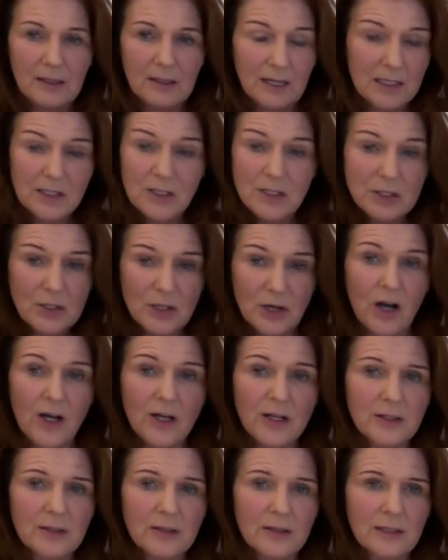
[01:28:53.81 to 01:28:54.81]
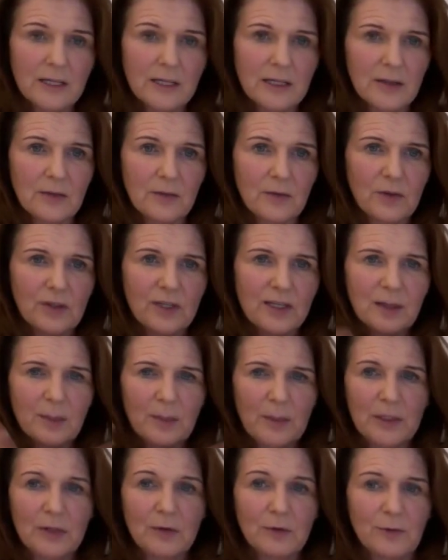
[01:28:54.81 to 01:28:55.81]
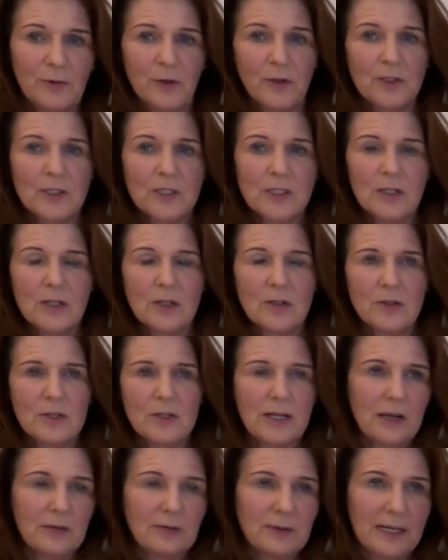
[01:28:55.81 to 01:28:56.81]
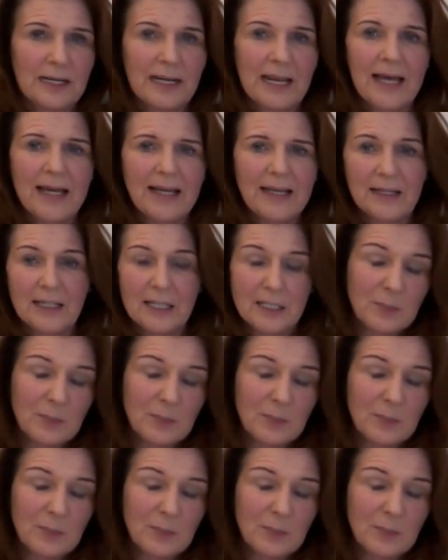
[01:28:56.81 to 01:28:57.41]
is just gone. Like if you think about the fun children have in lying,